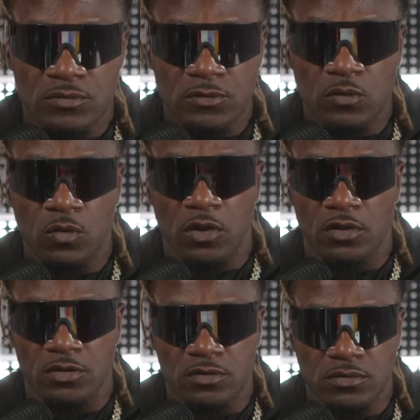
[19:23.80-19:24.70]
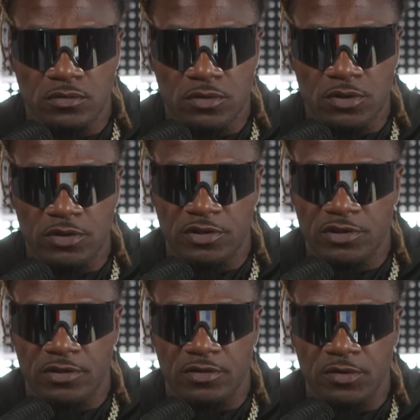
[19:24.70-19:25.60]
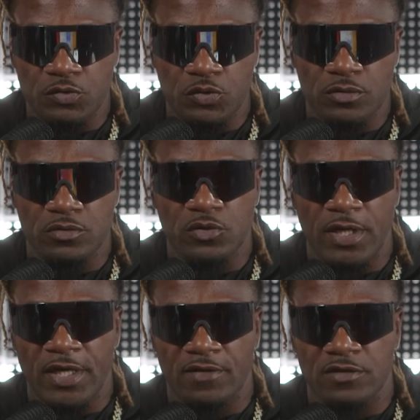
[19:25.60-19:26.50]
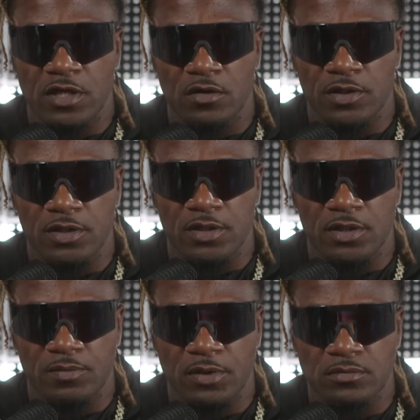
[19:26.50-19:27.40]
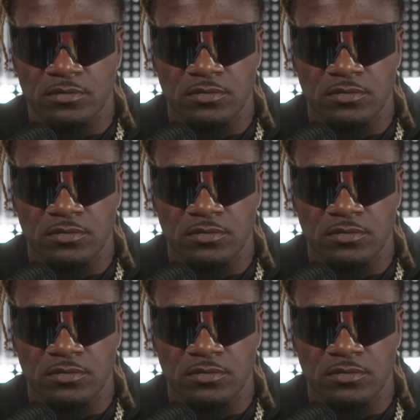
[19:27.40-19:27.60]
He was. He just you got to have dog in the league, bro.